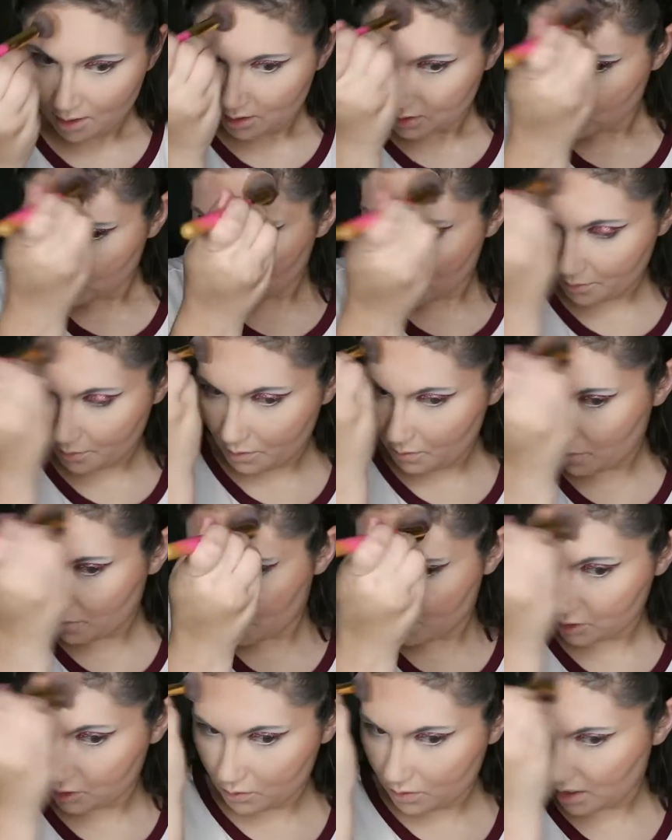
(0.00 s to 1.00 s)
That's why we
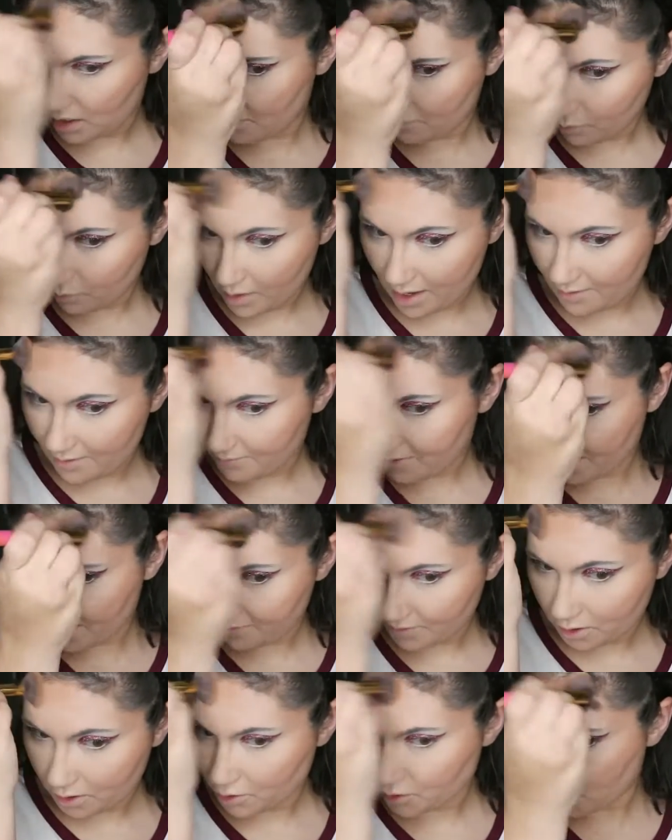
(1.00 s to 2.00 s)
want to do a giveaway at
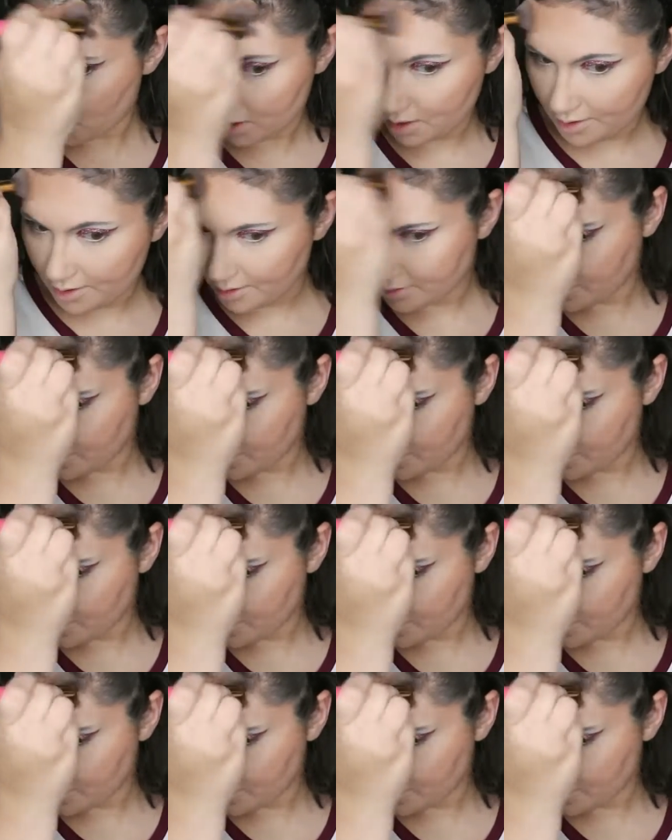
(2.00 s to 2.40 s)
500